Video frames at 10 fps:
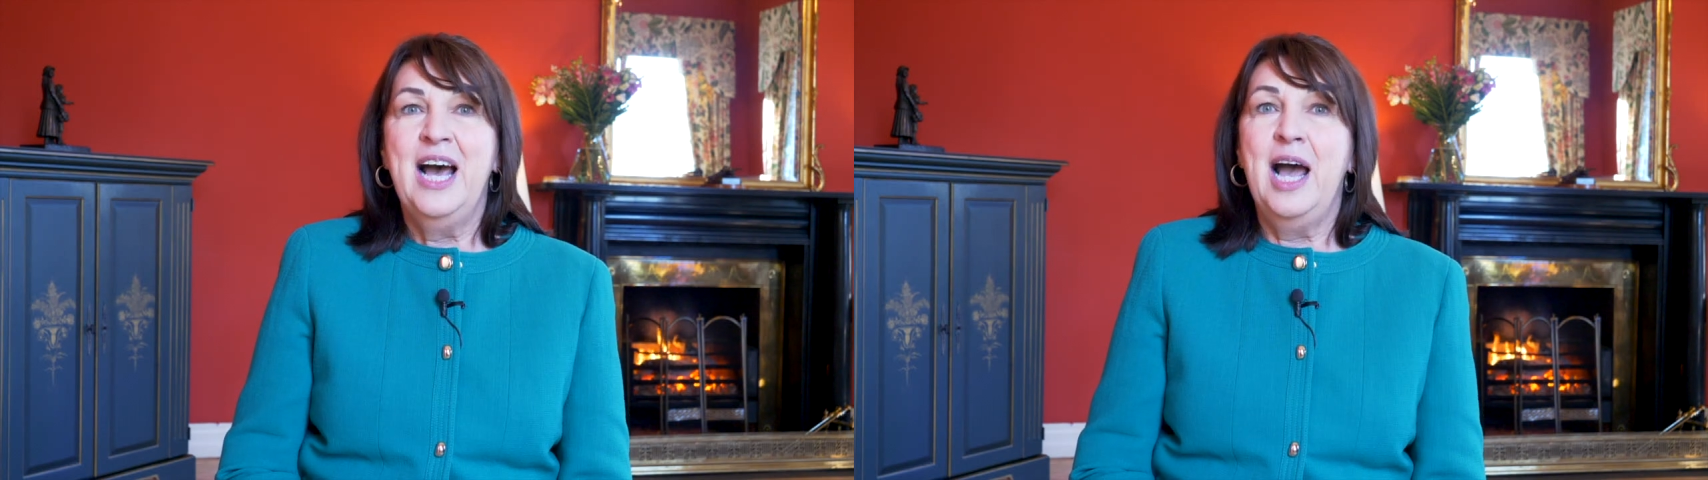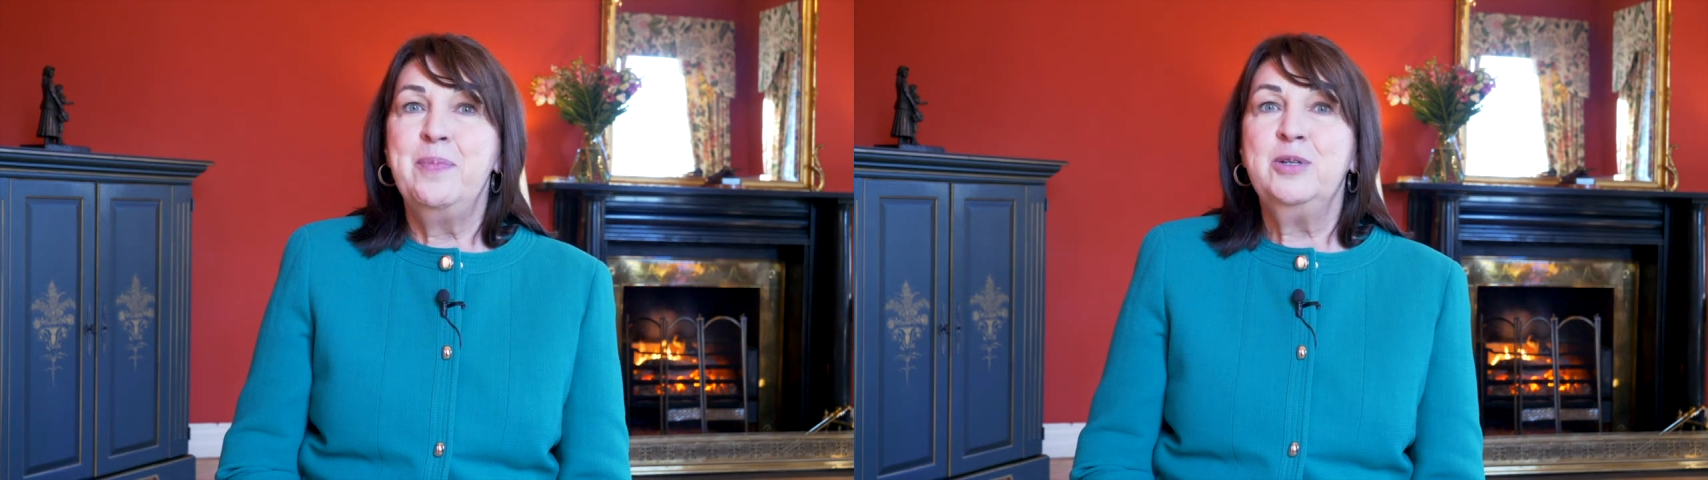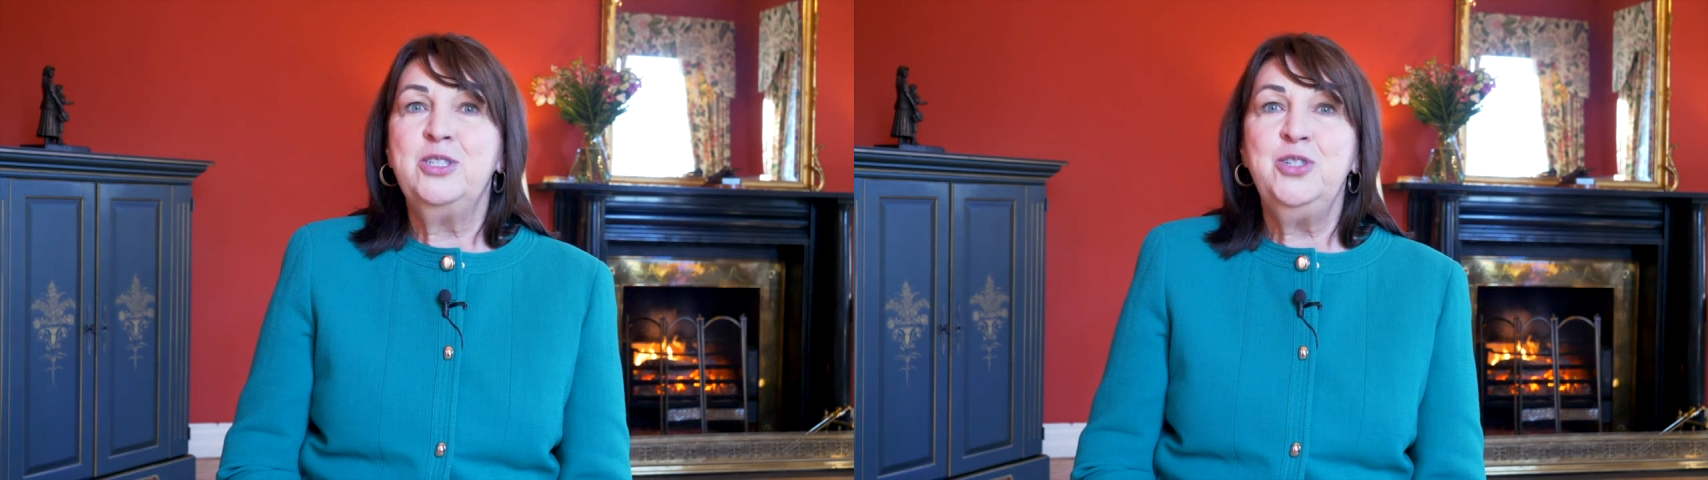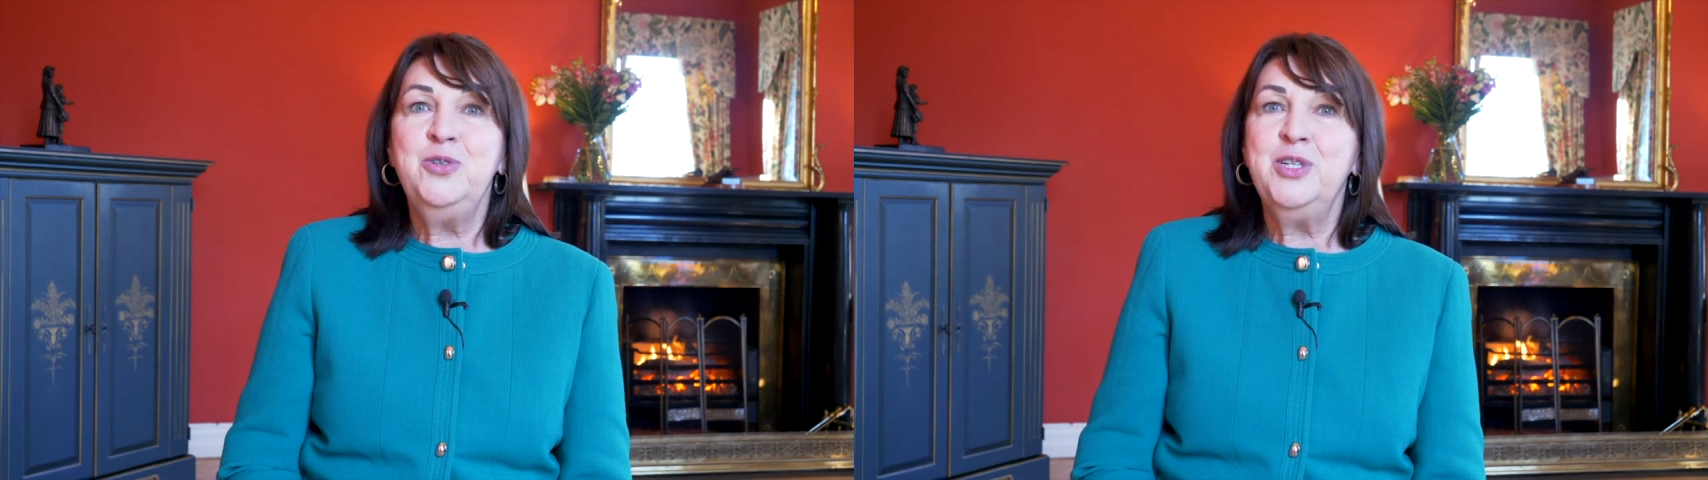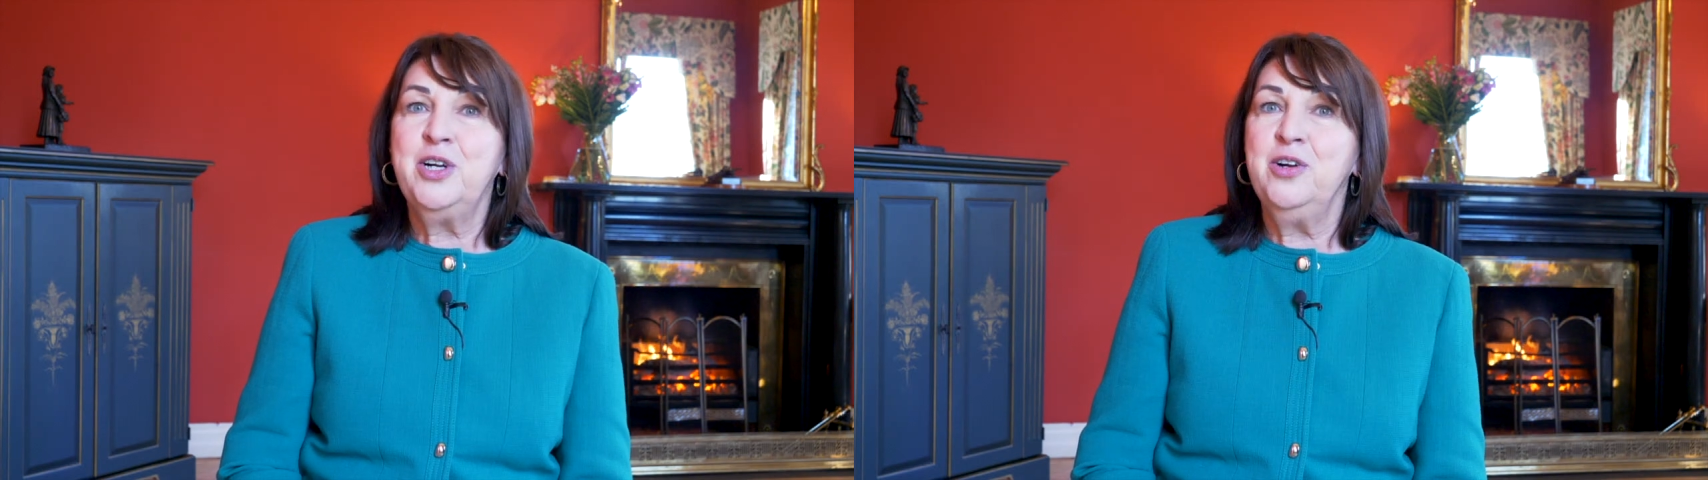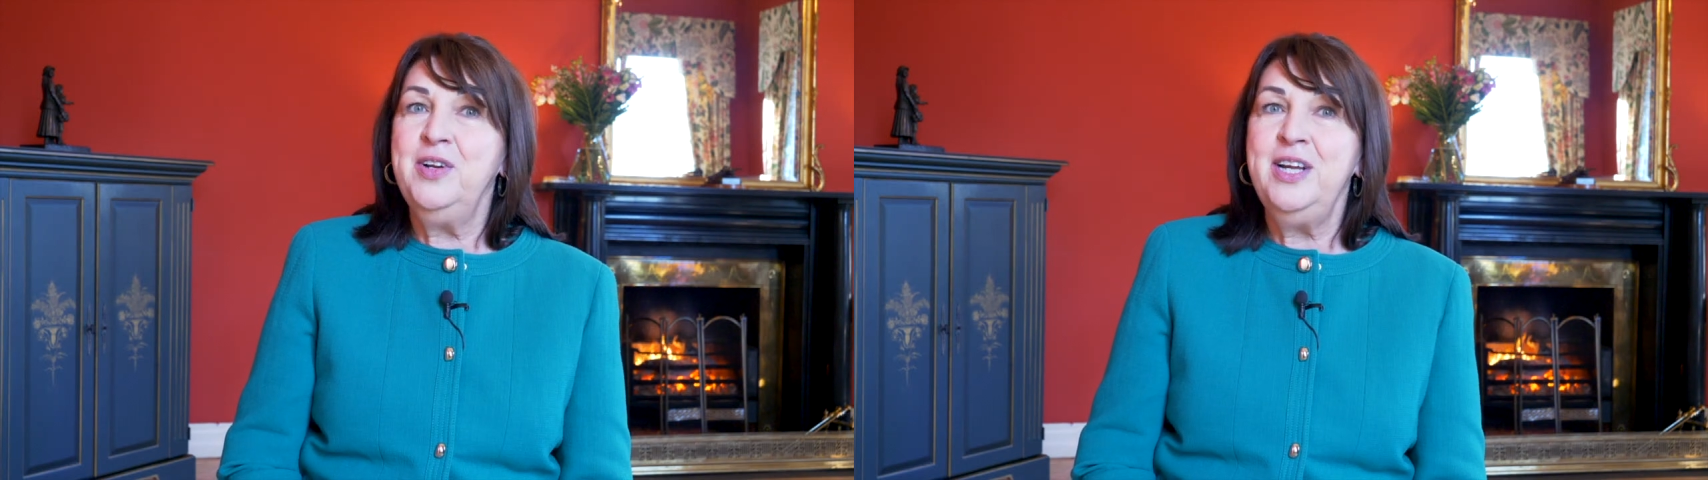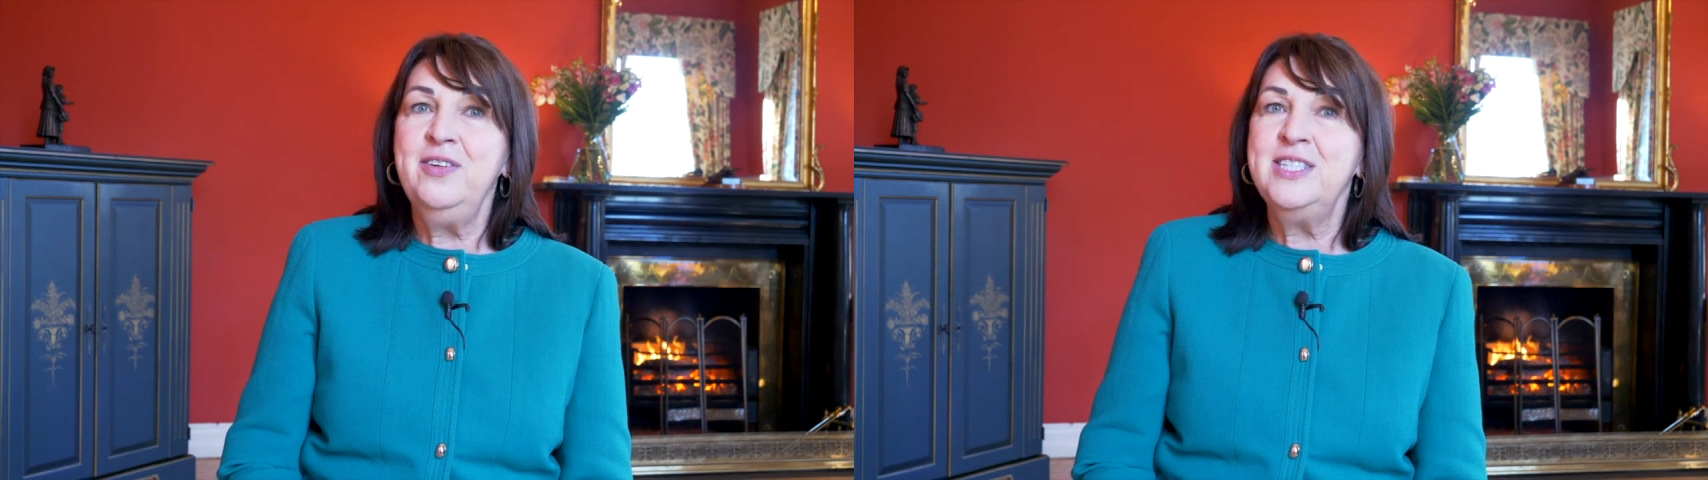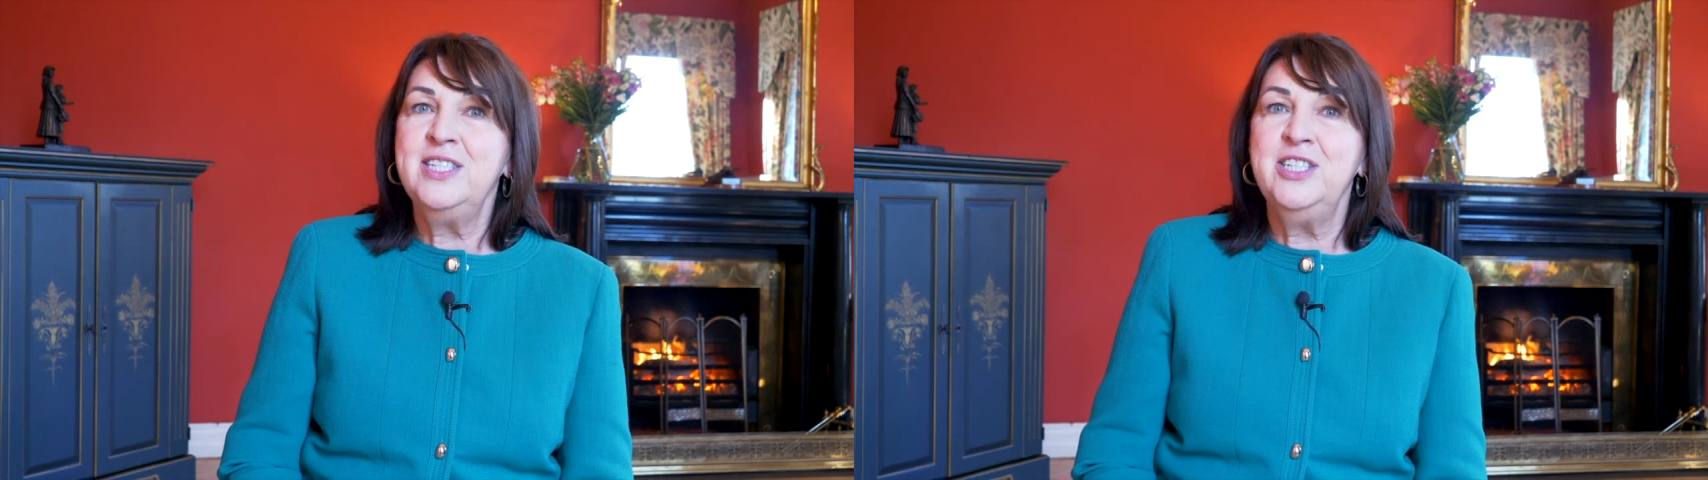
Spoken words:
I pursued a career as